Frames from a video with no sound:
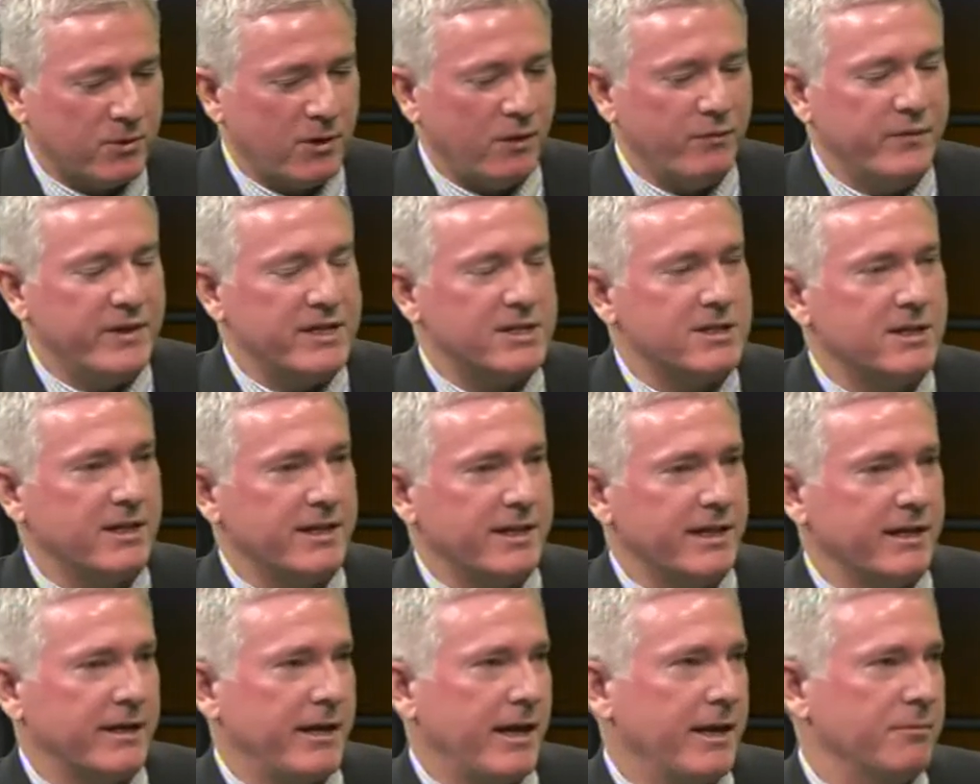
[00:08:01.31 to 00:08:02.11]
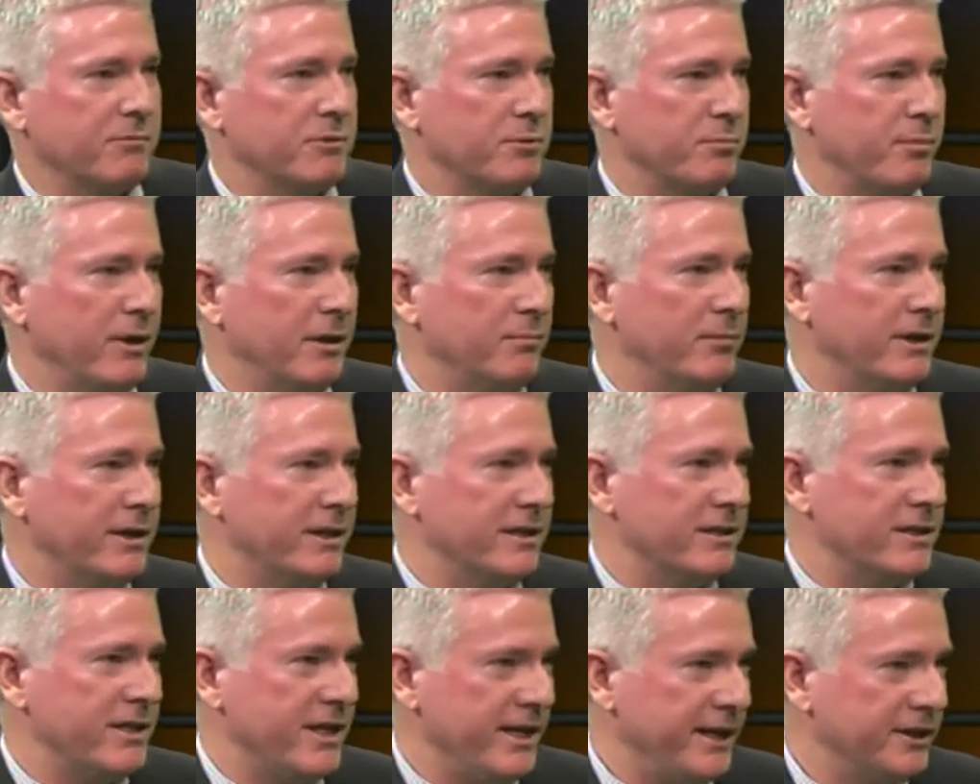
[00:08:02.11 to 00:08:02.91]
Obviously, it came to public
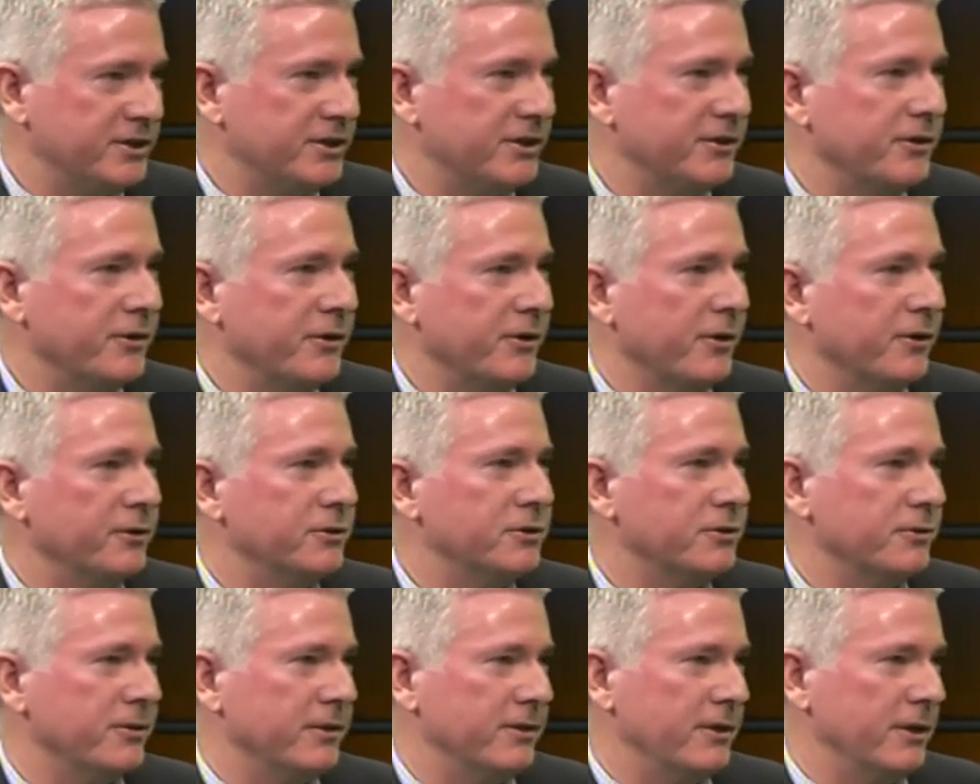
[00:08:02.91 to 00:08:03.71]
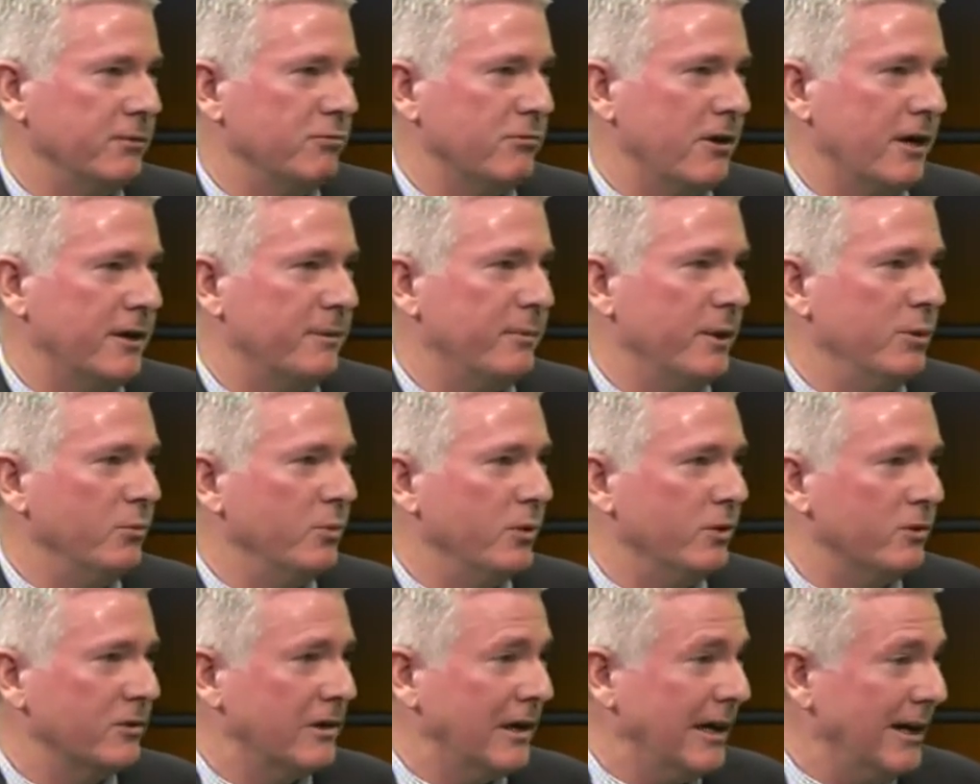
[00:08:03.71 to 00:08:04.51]
attention, you know, during the Rugby
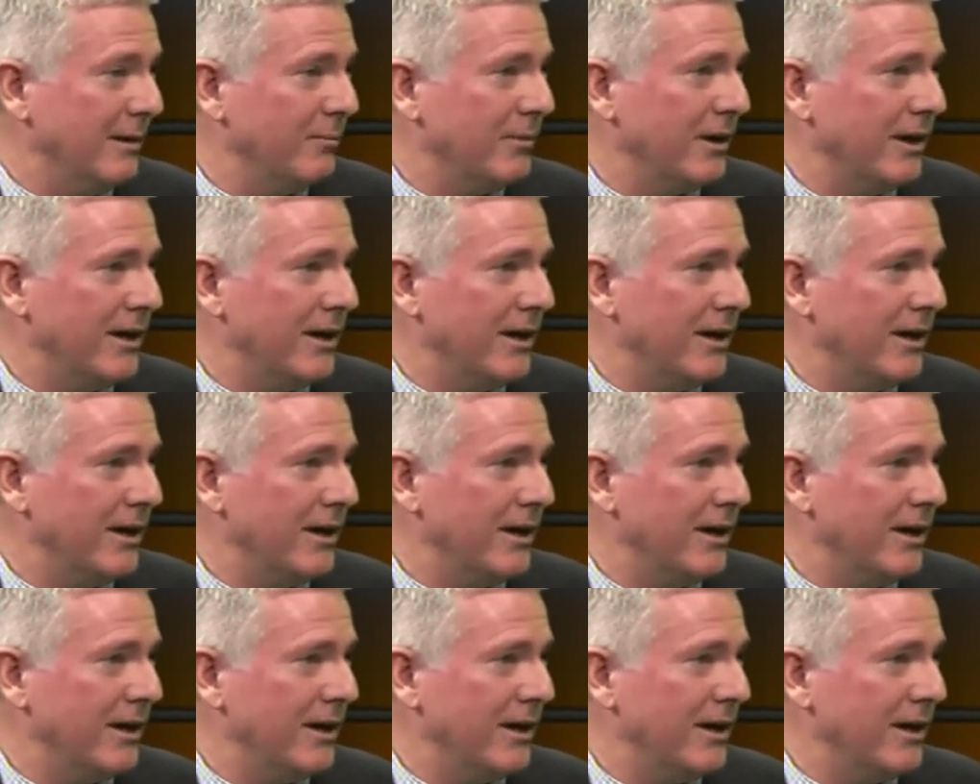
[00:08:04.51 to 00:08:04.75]
World Cup